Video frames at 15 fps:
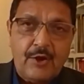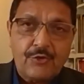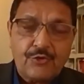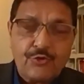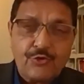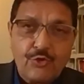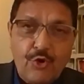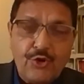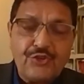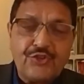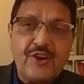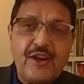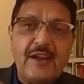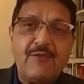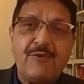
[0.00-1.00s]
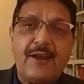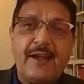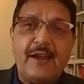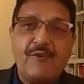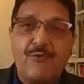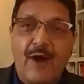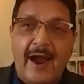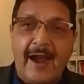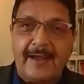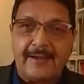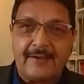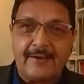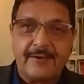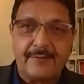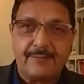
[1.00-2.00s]
socially very
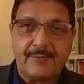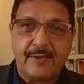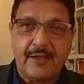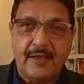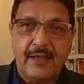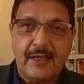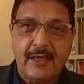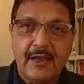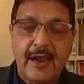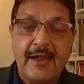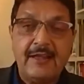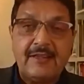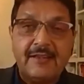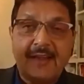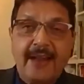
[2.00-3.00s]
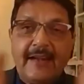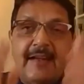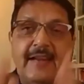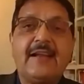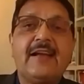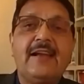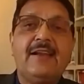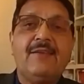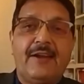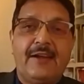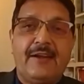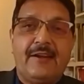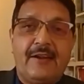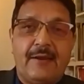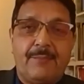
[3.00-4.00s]
wide and technically
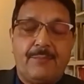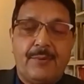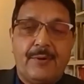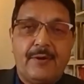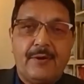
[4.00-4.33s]
very deep,